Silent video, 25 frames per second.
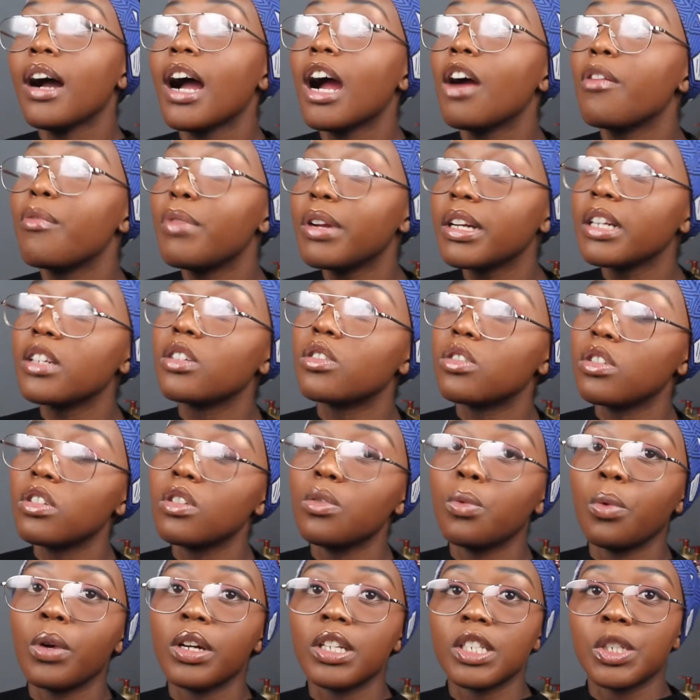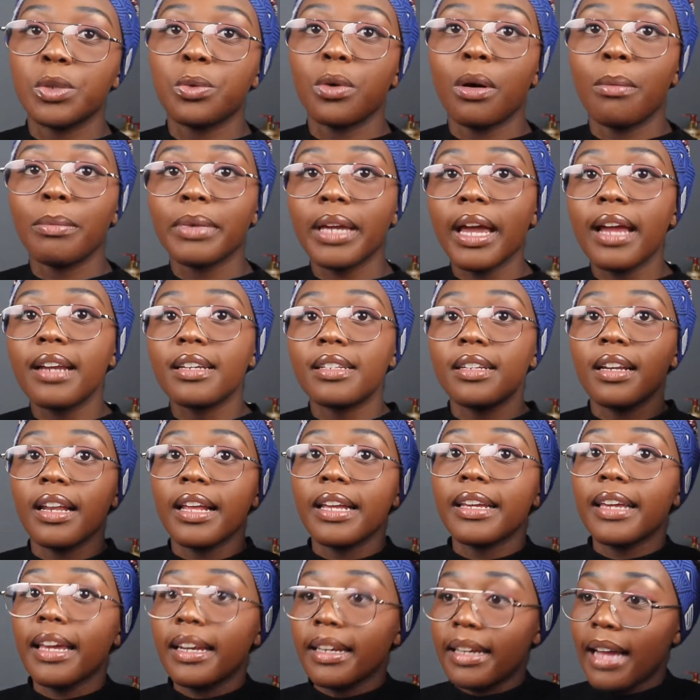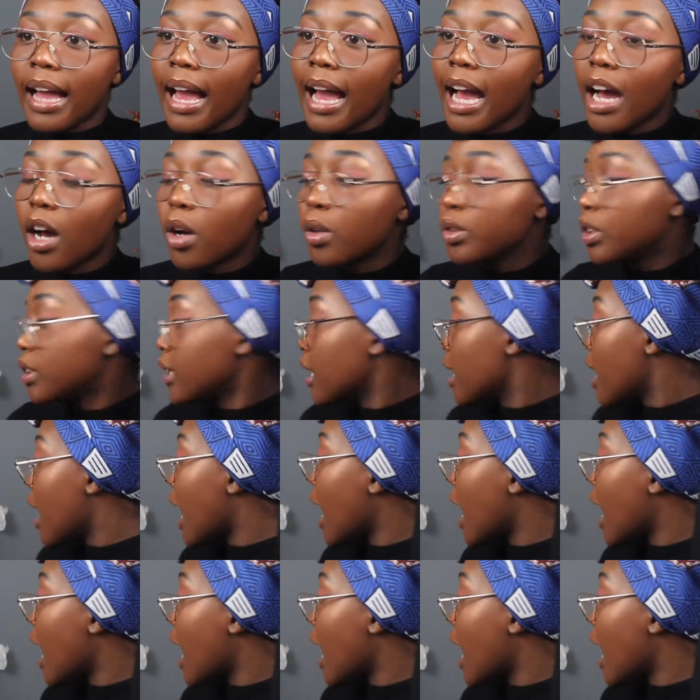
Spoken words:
I really do want to get into like getting a house.